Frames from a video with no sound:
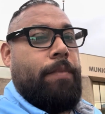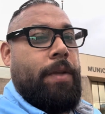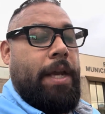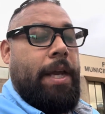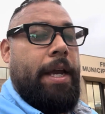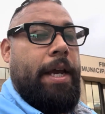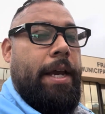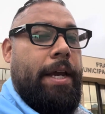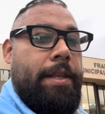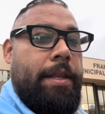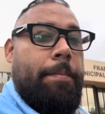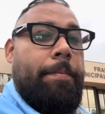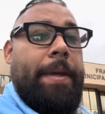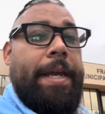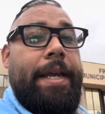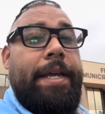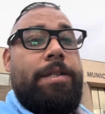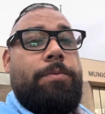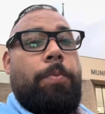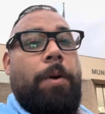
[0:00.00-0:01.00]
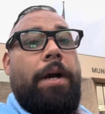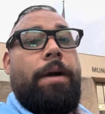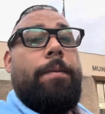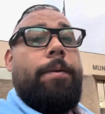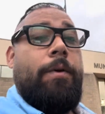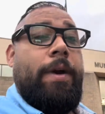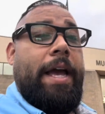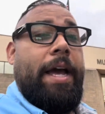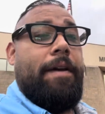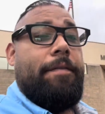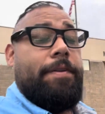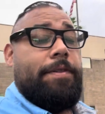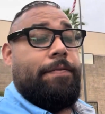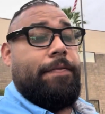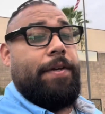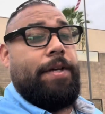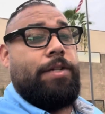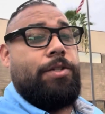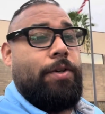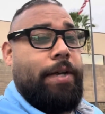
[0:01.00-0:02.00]
and the biggest problem we have is
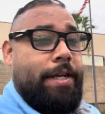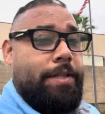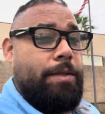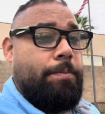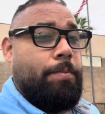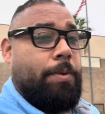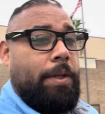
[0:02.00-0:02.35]
via transit